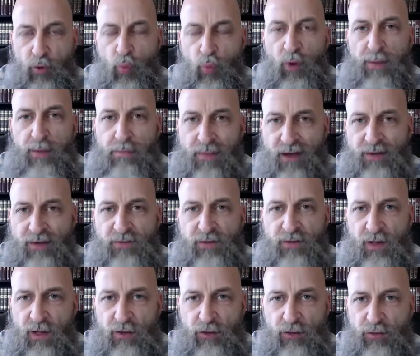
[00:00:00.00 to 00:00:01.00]
We must
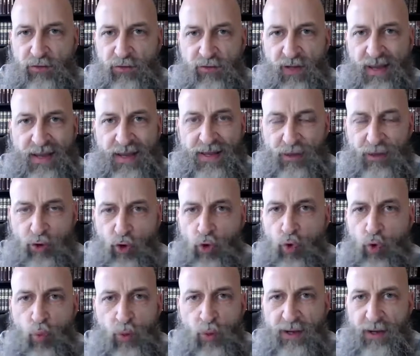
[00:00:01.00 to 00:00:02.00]
understand
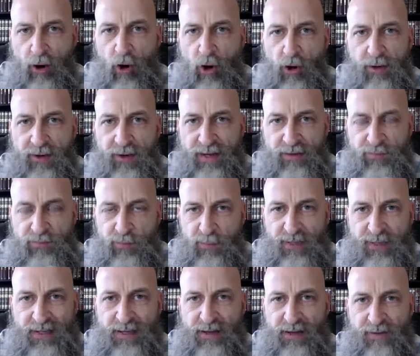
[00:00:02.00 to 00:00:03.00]
who we are as
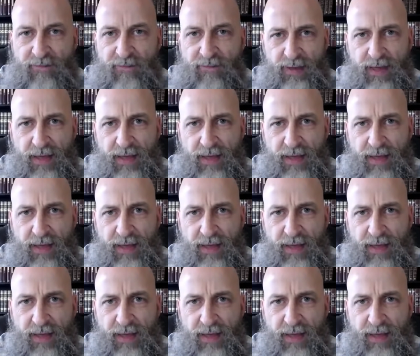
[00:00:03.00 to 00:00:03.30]
men,